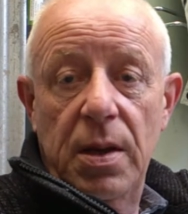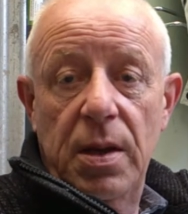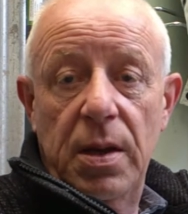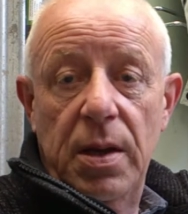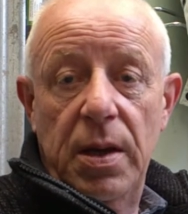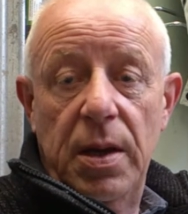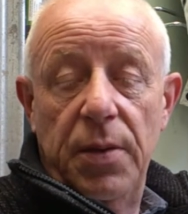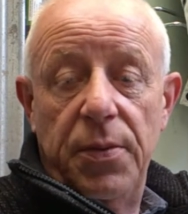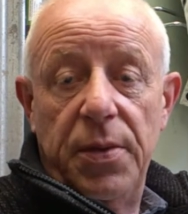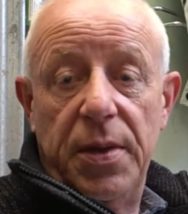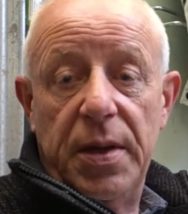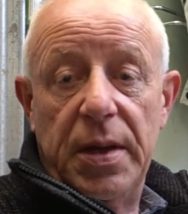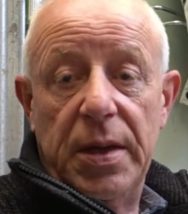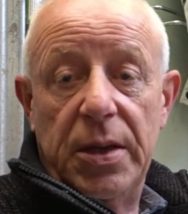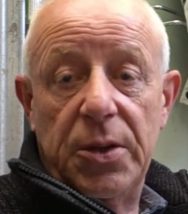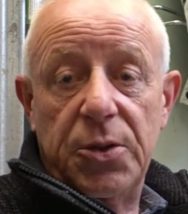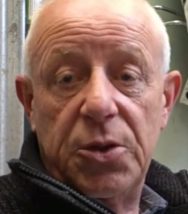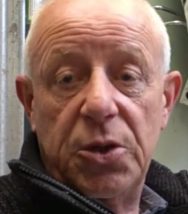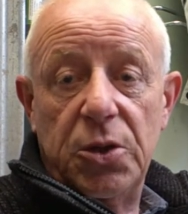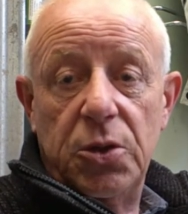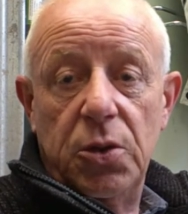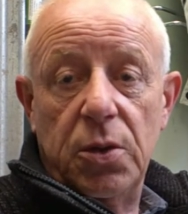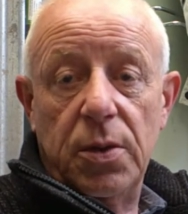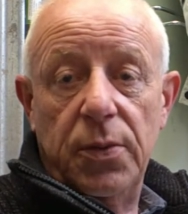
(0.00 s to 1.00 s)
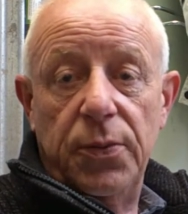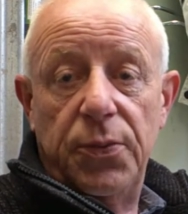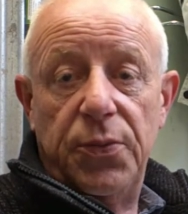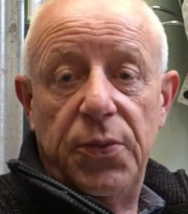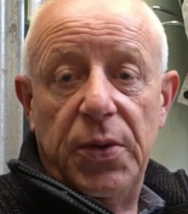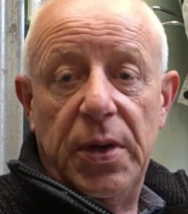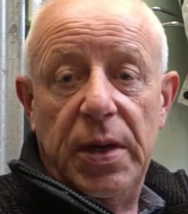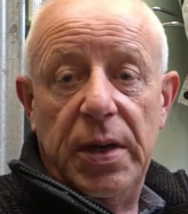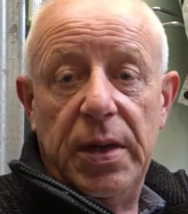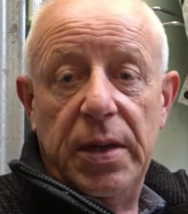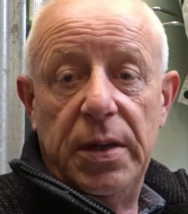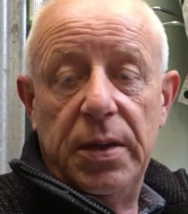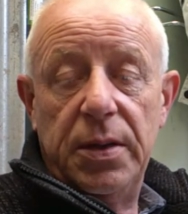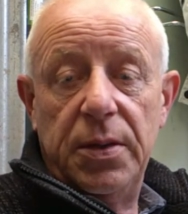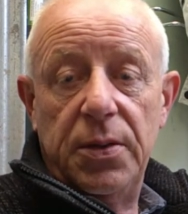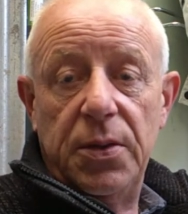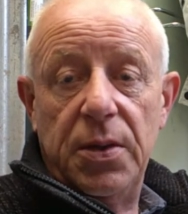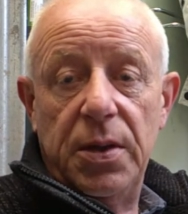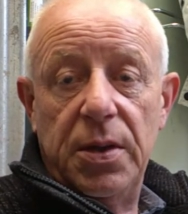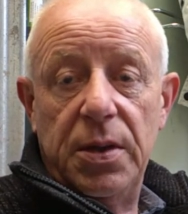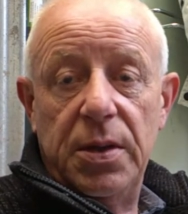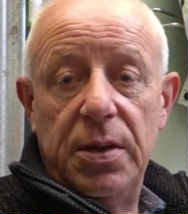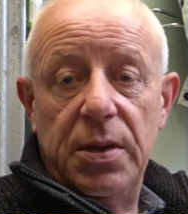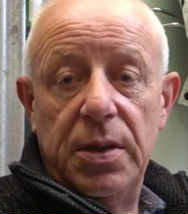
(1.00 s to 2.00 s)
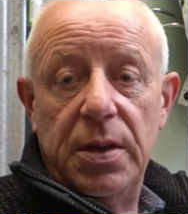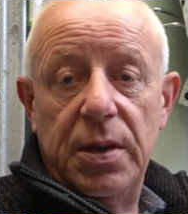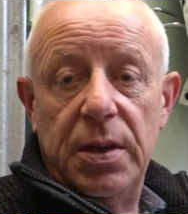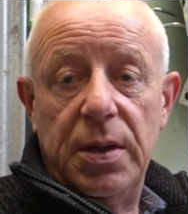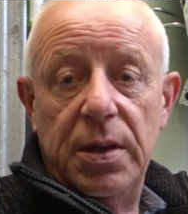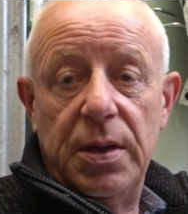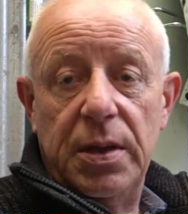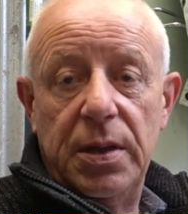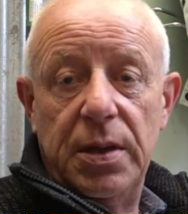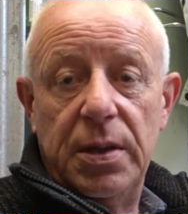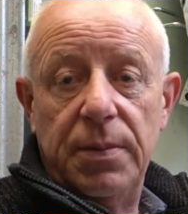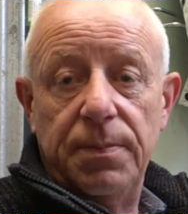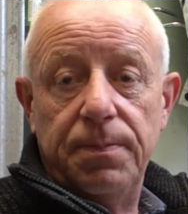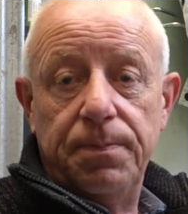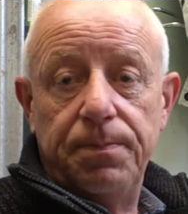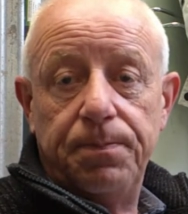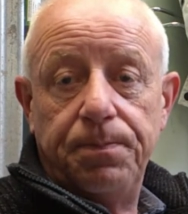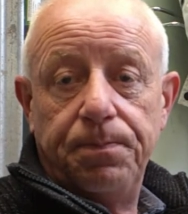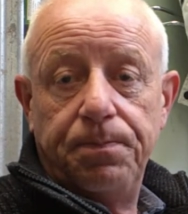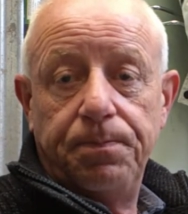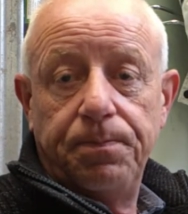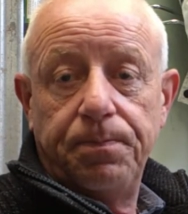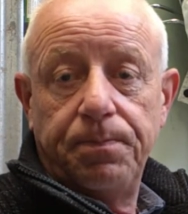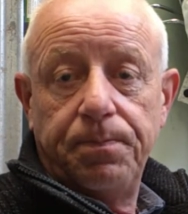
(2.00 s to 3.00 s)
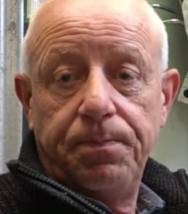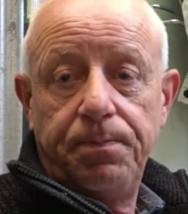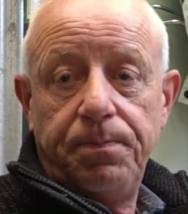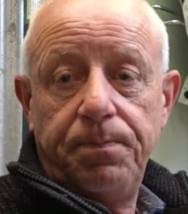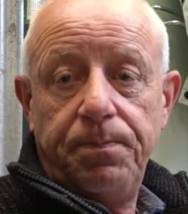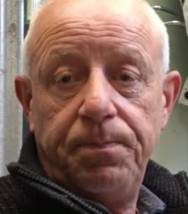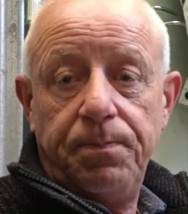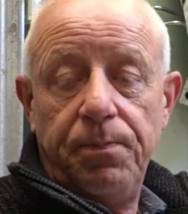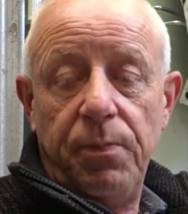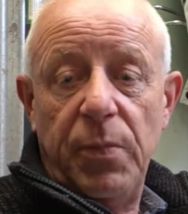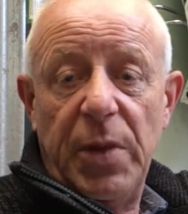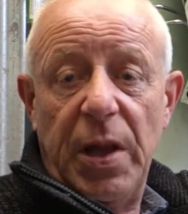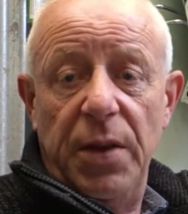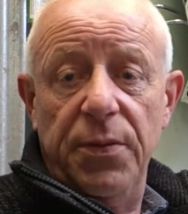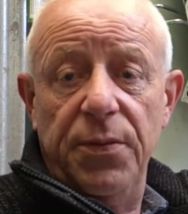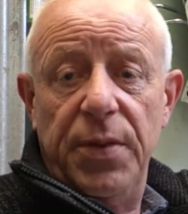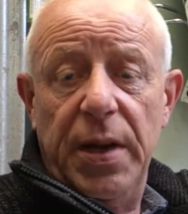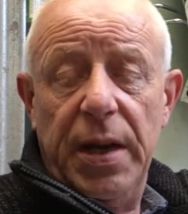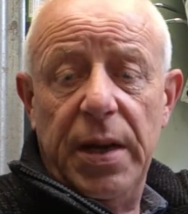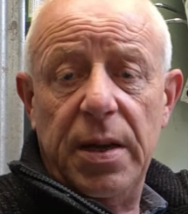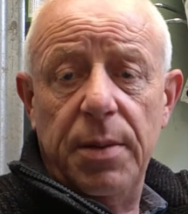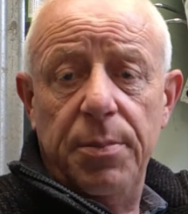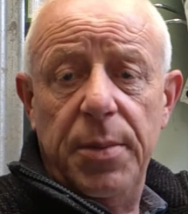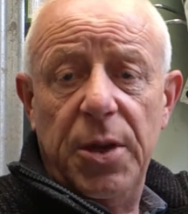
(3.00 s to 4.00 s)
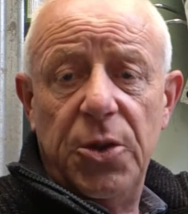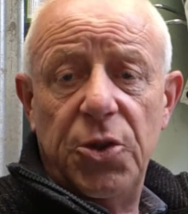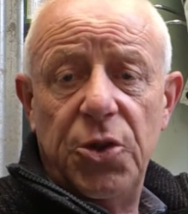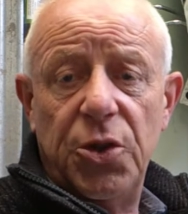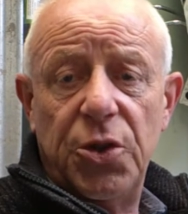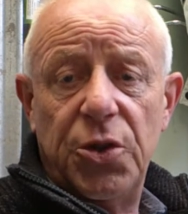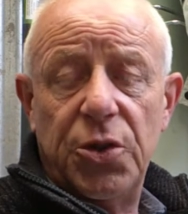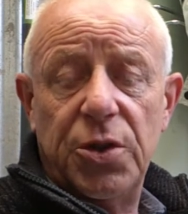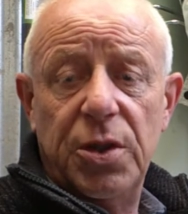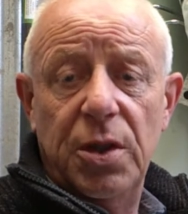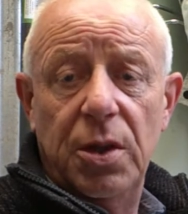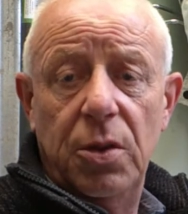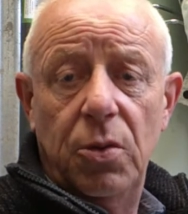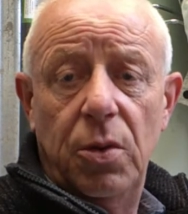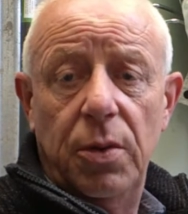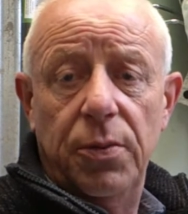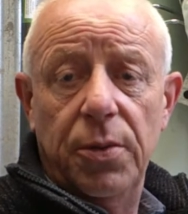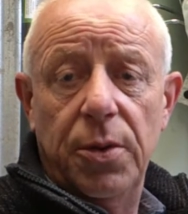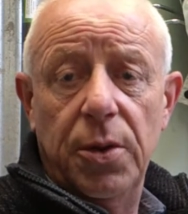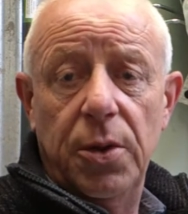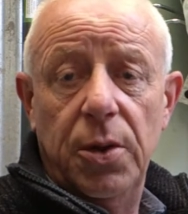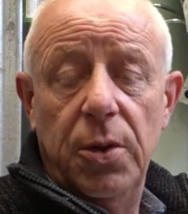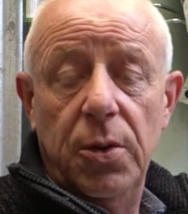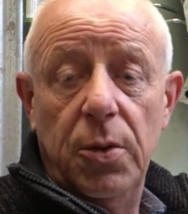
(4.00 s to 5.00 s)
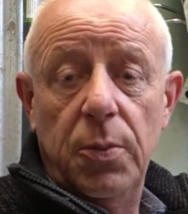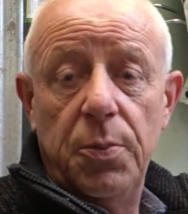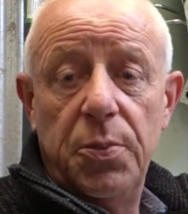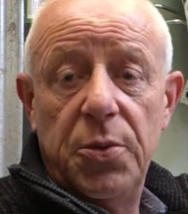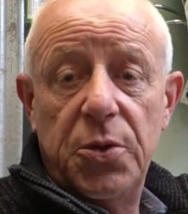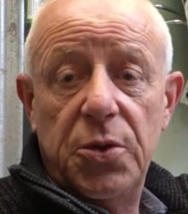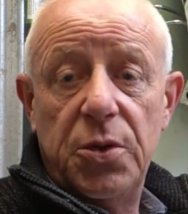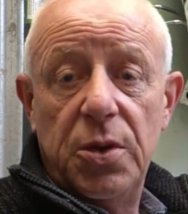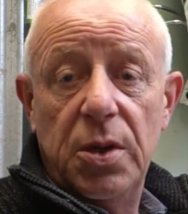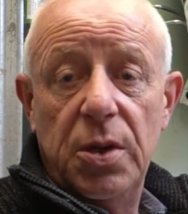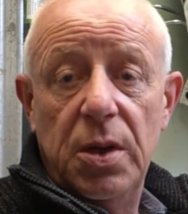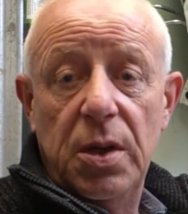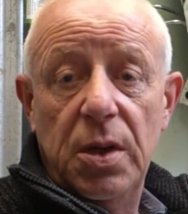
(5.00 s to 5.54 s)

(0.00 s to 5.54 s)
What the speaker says: Everything else is looking fine. The Enviromesh is still over the hoops.